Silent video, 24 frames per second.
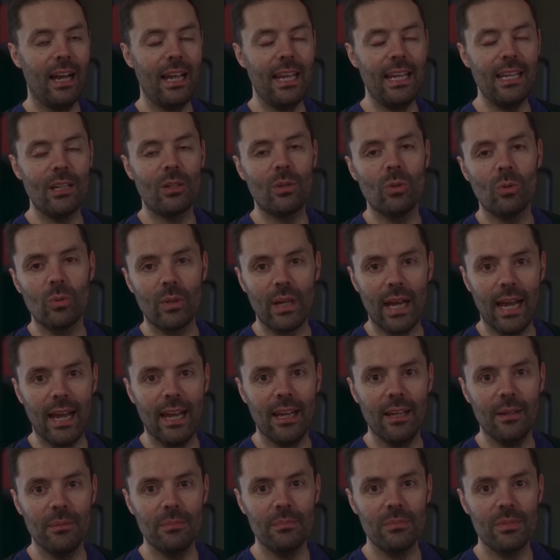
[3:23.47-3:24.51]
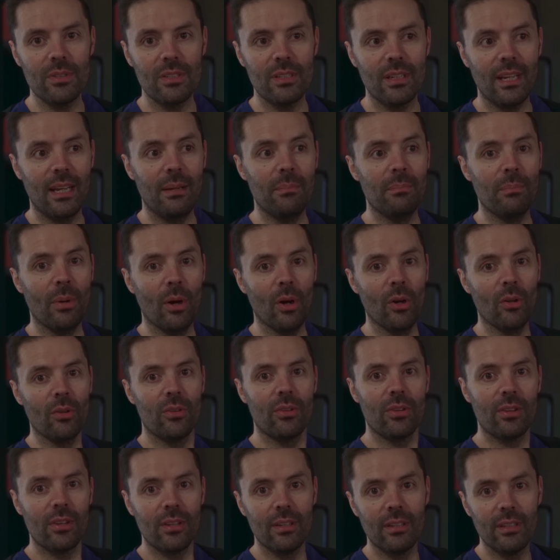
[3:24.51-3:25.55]
equal games in
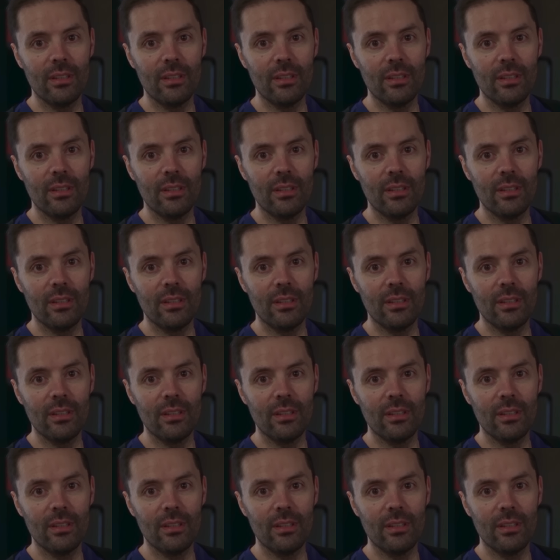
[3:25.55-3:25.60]
both